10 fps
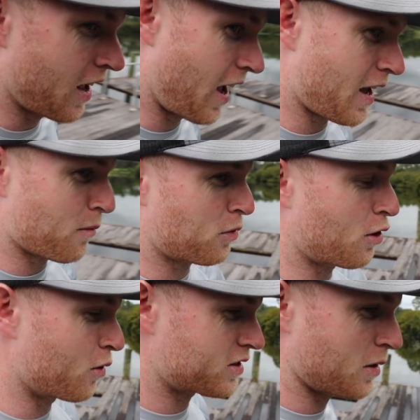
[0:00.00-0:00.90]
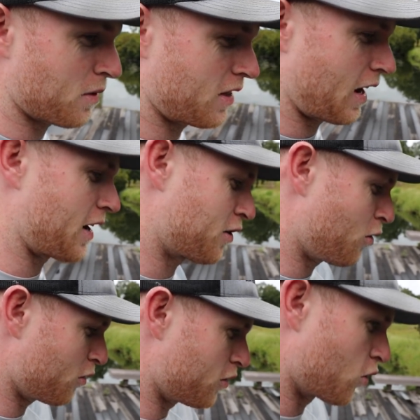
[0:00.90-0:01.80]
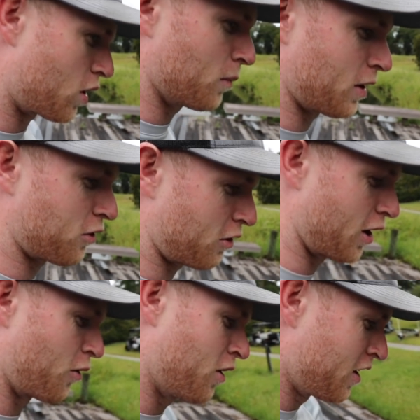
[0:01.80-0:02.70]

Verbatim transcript: I am throwing something that I don't normally throw,